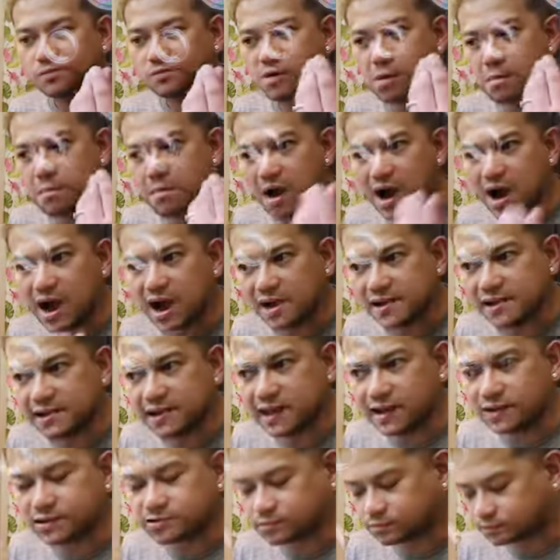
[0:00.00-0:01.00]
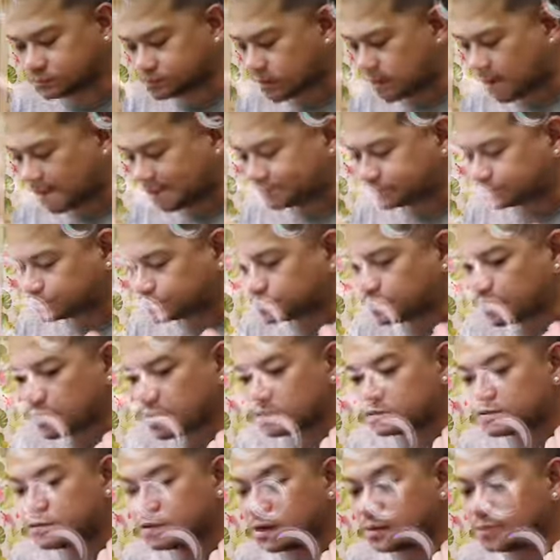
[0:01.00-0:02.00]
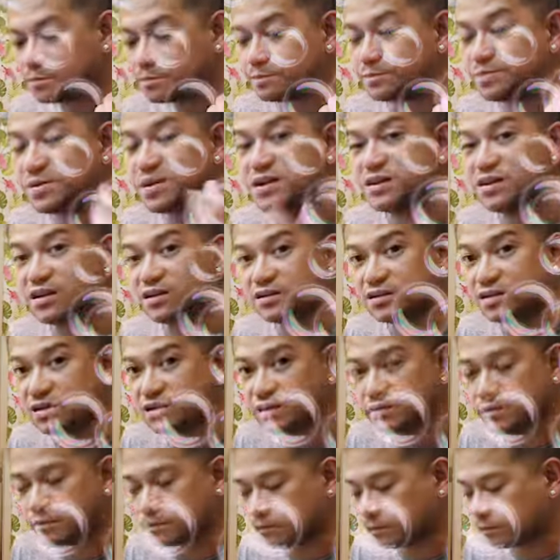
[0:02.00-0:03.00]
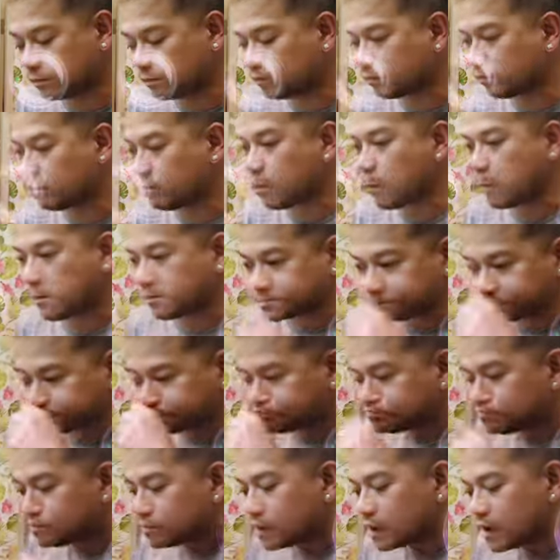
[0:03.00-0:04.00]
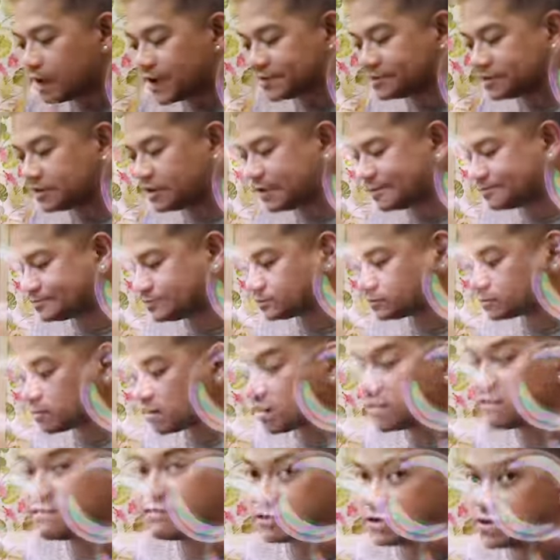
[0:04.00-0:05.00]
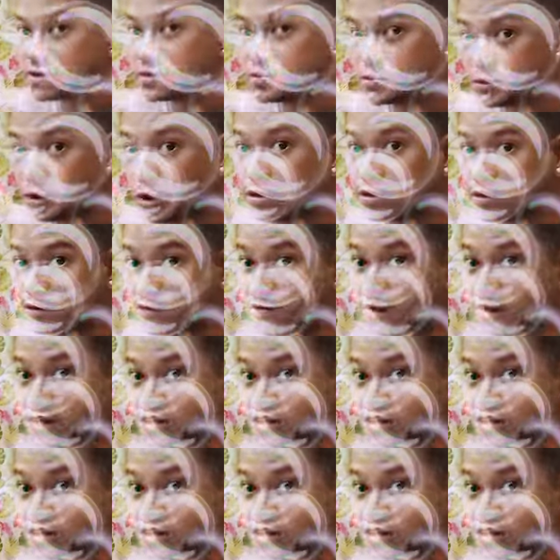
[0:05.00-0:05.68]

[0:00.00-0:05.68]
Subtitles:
na maalat na peanut tea. And then, of course, with all the